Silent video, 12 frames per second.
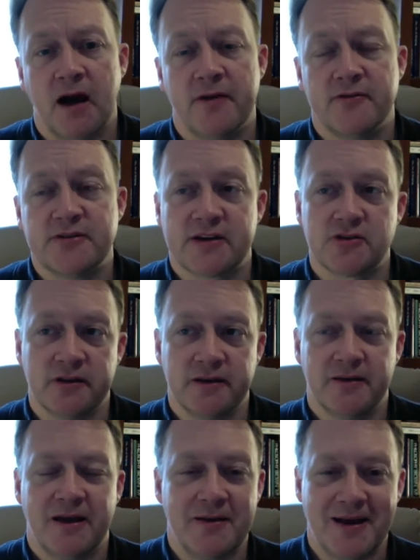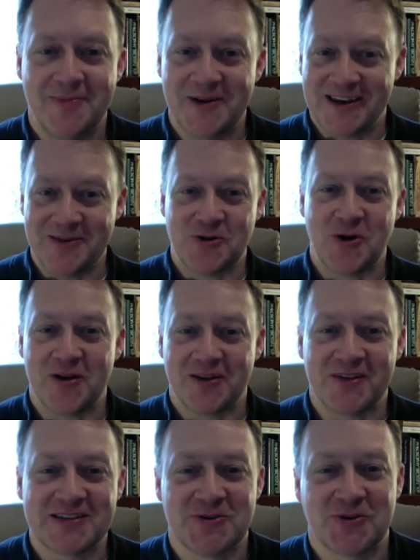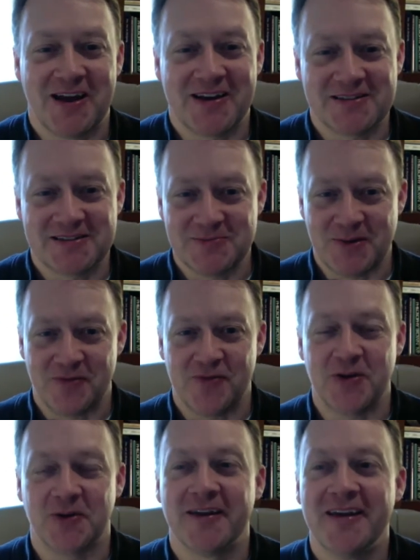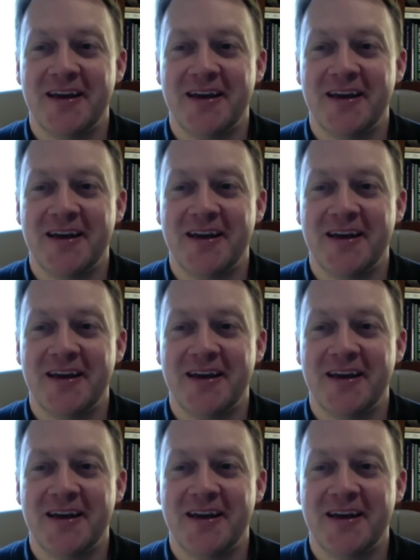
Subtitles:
There's actually, I'm going to keep going if that's okay, because this is my field,